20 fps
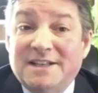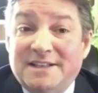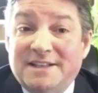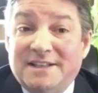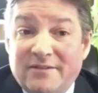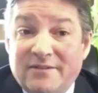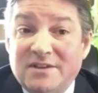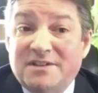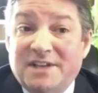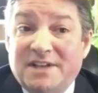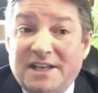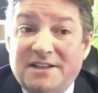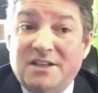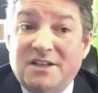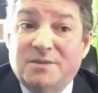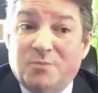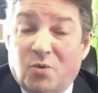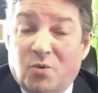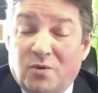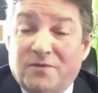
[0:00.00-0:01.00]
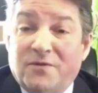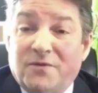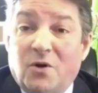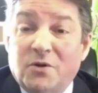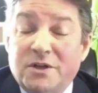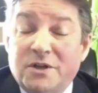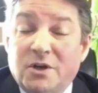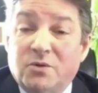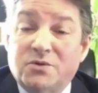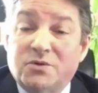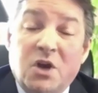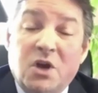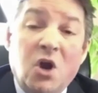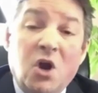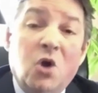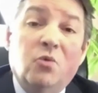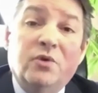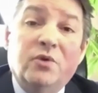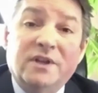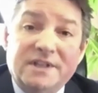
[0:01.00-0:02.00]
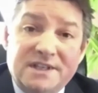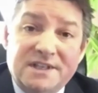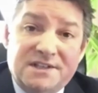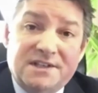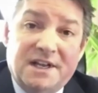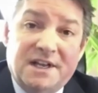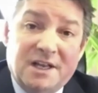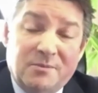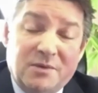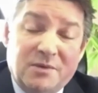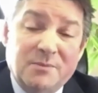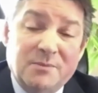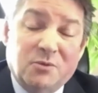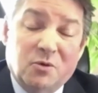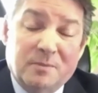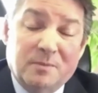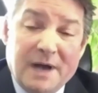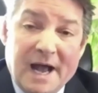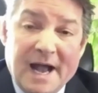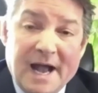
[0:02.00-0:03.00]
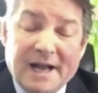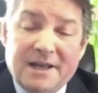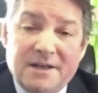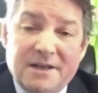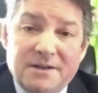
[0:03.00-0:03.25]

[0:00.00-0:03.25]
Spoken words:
devastate these portfolios, really setting people back.